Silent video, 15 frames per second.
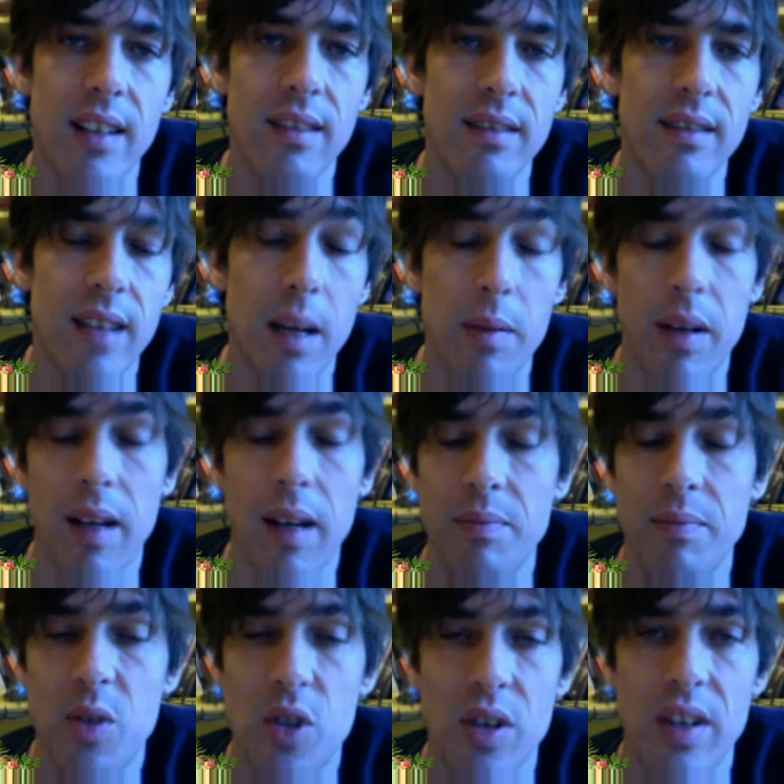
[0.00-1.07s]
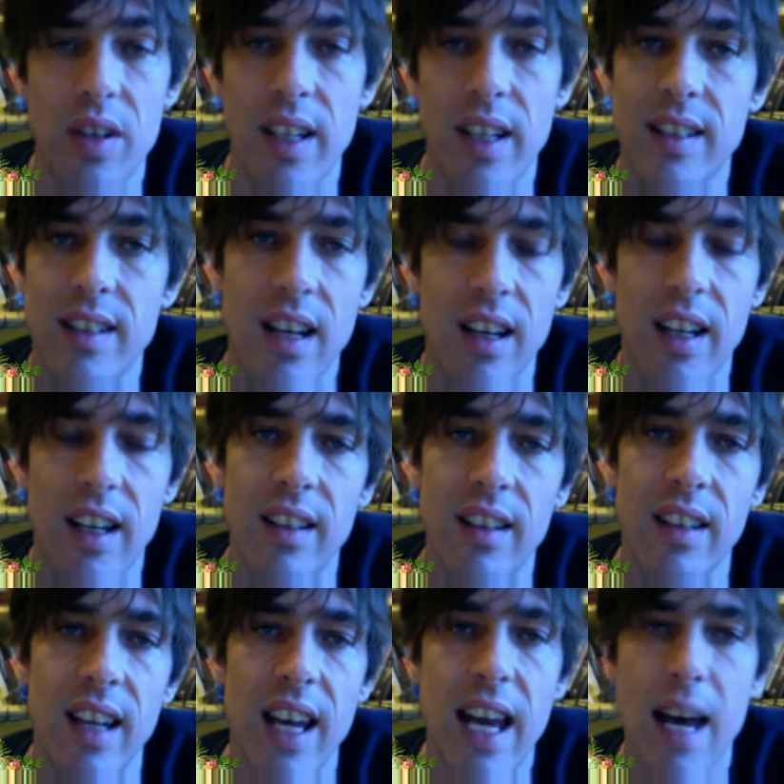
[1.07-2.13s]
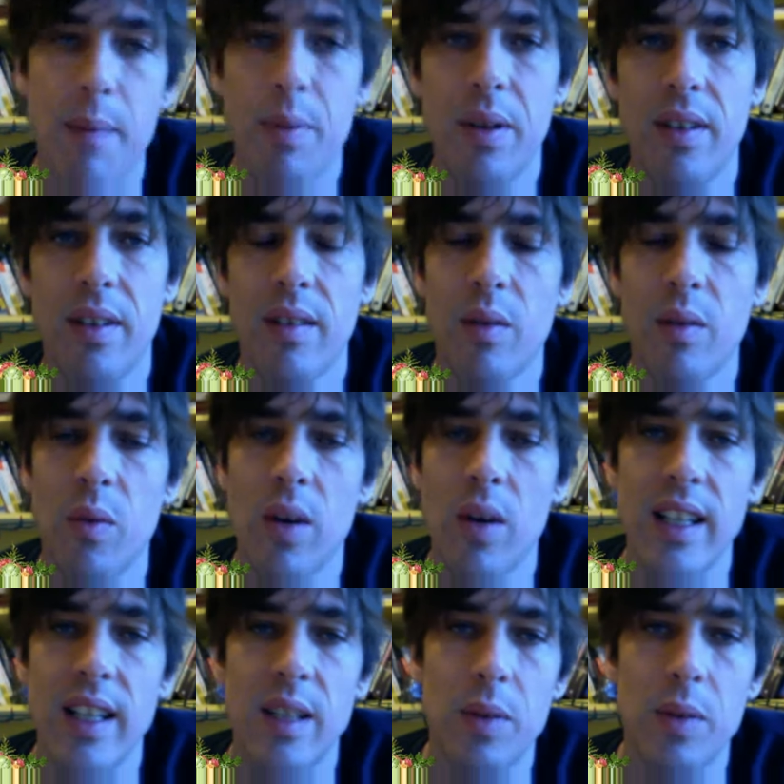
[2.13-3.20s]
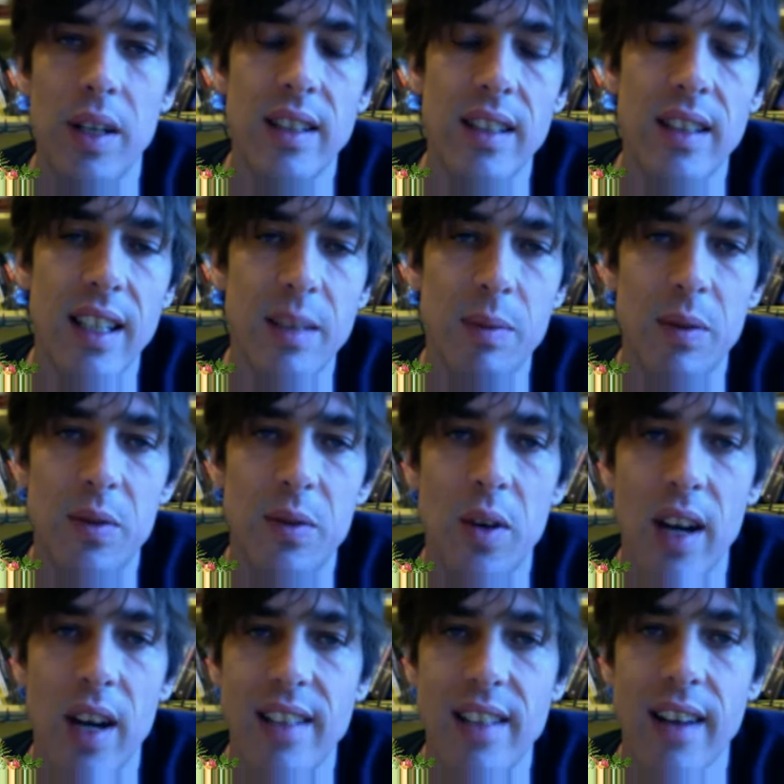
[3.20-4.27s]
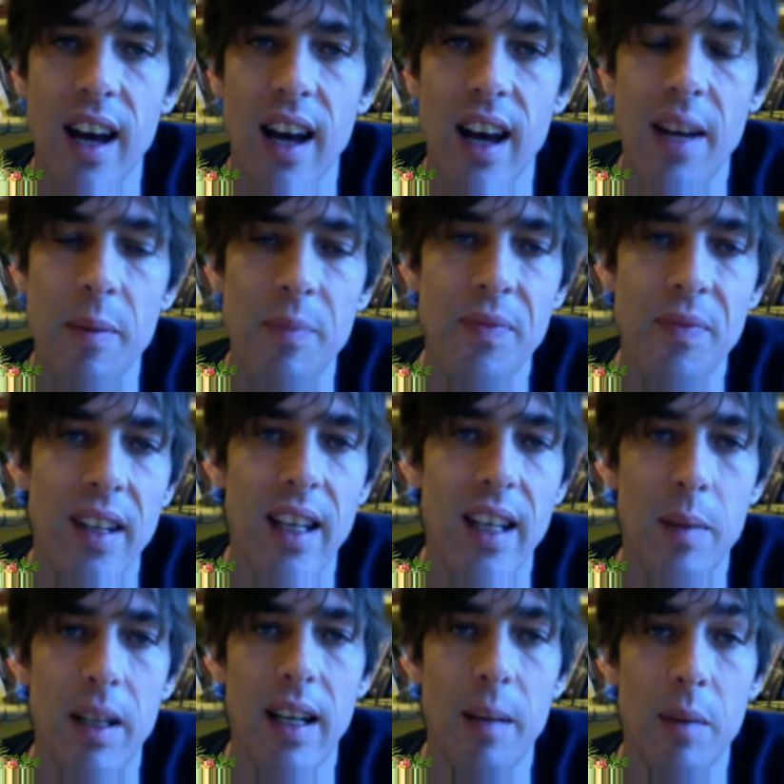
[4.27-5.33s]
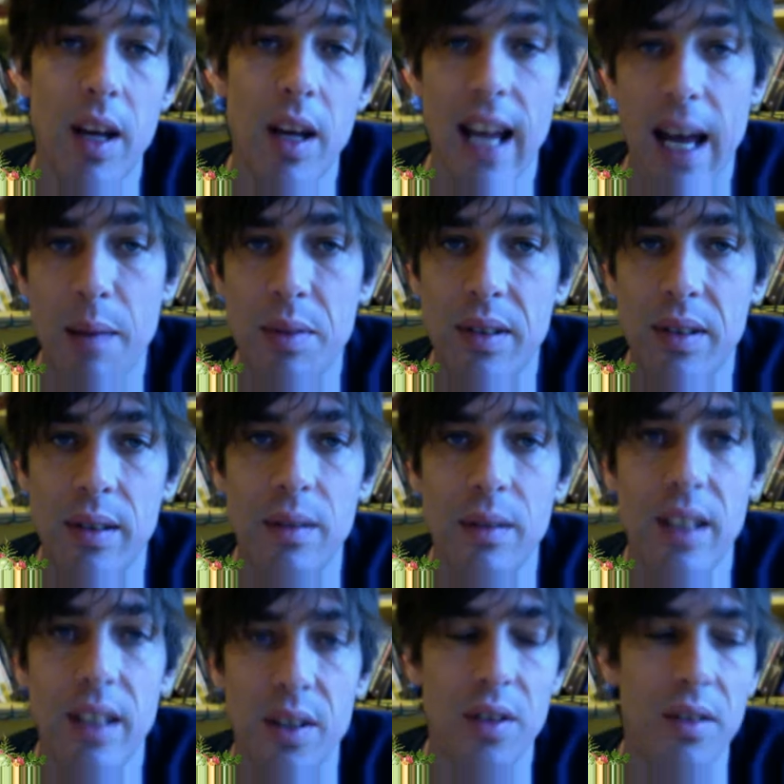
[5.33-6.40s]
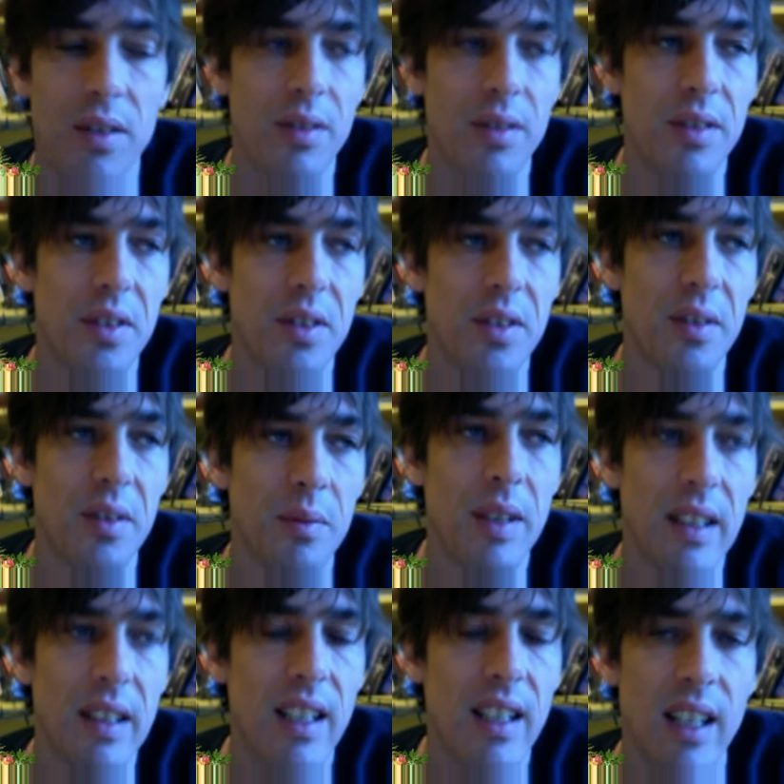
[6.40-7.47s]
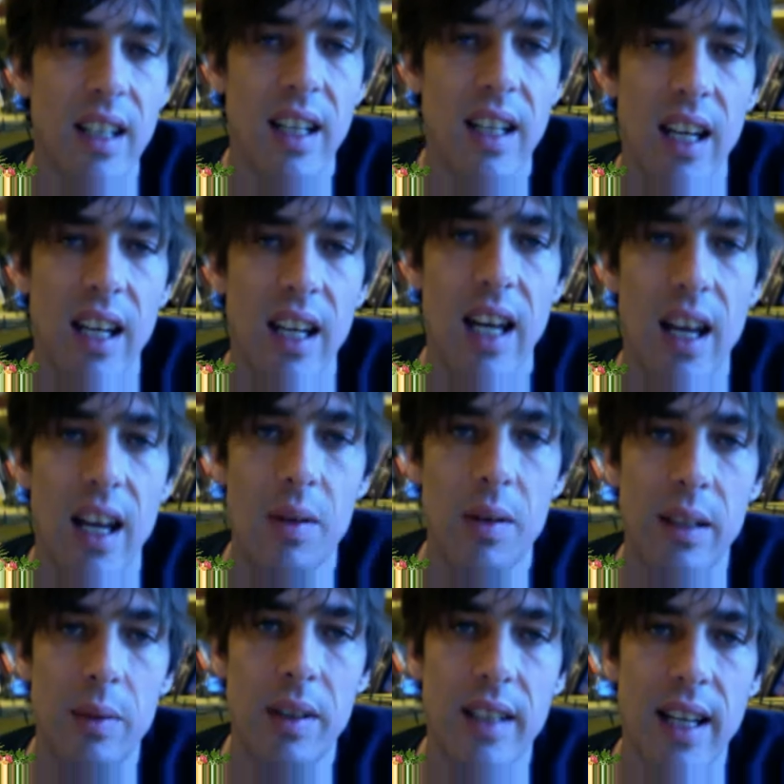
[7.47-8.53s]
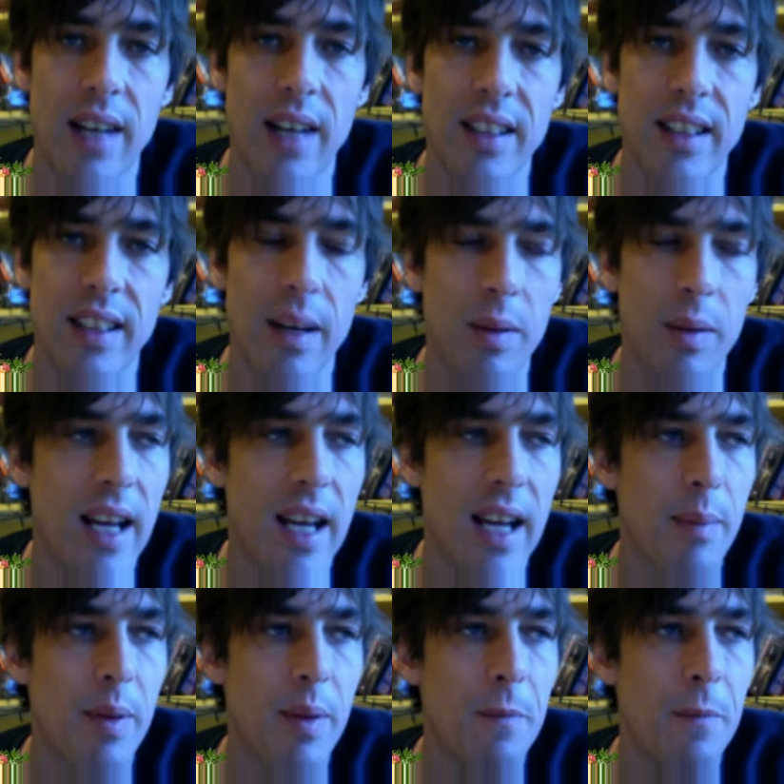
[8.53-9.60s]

i mean i'm sure that's not going to happen in a widespread sense before I die. I mean, I'm not absolutely sure, certain, but I really would doubt that that would happen.